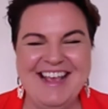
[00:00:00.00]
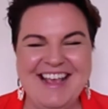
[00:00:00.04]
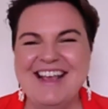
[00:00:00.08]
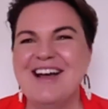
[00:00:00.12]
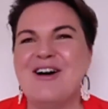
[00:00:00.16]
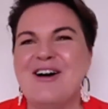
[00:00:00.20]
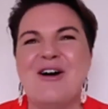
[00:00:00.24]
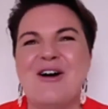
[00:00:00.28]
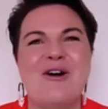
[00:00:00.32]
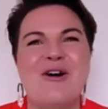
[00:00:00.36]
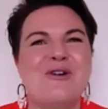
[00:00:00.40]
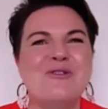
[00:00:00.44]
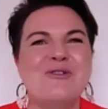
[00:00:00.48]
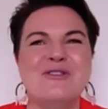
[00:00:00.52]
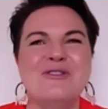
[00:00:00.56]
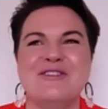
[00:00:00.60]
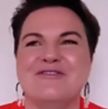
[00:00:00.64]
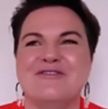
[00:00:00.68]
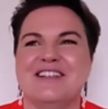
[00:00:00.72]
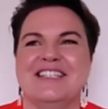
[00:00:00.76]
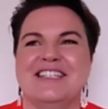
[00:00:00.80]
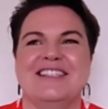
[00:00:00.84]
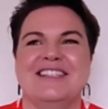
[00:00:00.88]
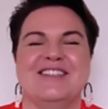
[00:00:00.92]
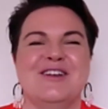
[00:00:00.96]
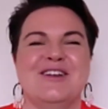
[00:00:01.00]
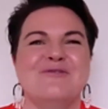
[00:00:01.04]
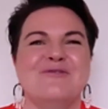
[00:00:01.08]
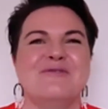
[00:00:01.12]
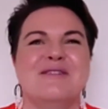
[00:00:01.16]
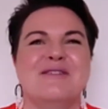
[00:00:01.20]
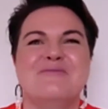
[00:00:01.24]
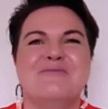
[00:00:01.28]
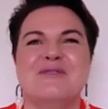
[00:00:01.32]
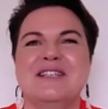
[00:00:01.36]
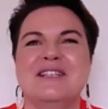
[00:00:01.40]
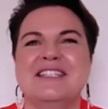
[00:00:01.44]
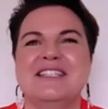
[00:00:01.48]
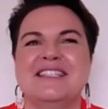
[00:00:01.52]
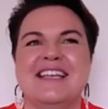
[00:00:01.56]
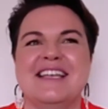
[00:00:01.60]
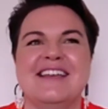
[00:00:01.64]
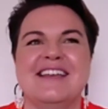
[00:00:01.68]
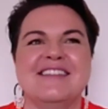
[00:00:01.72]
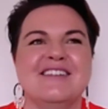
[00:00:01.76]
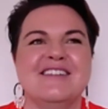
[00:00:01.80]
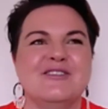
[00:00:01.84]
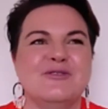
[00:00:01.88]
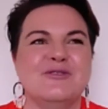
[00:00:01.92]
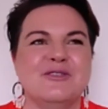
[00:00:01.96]
All of it. So when we say
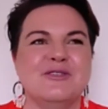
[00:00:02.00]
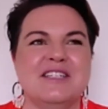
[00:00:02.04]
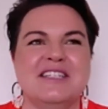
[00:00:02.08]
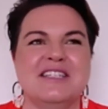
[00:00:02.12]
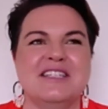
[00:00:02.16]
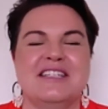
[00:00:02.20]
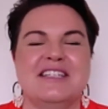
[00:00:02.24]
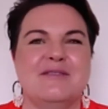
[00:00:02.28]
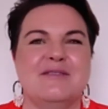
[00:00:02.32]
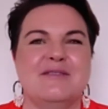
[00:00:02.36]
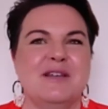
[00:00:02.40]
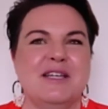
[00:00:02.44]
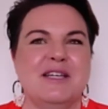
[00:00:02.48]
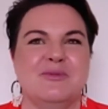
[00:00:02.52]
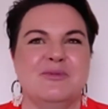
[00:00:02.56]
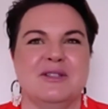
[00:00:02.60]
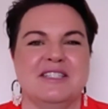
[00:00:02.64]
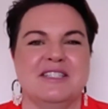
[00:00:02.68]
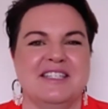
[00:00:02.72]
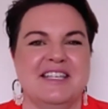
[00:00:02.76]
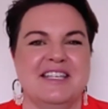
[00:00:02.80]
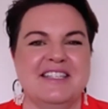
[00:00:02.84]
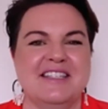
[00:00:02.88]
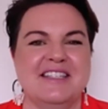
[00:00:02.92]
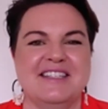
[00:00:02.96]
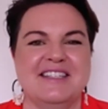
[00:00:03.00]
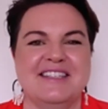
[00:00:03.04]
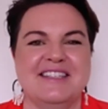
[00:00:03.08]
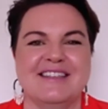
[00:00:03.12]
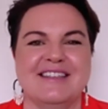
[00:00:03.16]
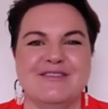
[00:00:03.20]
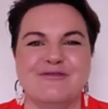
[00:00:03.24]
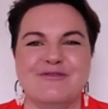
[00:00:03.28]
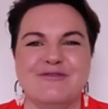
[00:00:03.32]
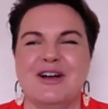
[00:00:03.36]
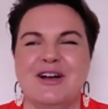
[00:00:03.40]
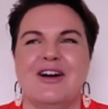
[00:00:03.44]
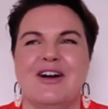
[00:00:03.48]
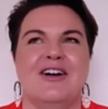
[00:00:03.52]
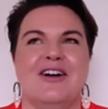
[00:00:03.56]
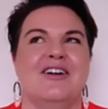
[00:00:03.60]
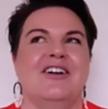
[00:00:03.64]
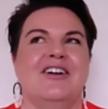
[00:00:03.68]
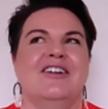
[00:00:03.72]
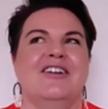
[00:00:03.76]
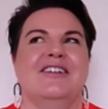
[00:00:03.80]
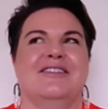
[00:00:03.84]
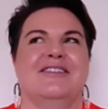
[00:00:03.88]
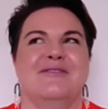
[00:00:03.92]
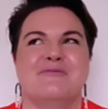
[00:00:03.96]
that autistic people are sensitive,
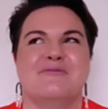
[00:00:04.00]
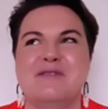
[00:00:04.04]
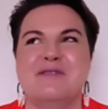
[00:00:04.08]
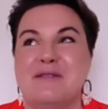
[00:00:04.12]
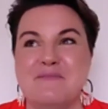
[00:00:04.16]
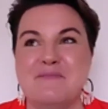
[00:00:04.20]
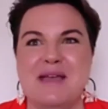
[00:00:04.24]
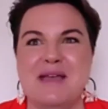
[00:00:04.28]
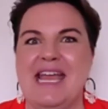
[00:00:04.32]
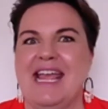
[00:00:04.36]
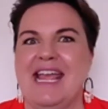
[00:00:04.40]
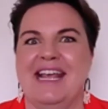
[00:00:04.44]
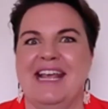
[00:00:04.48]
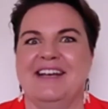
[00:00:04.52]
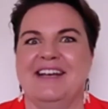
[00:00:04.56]
we mean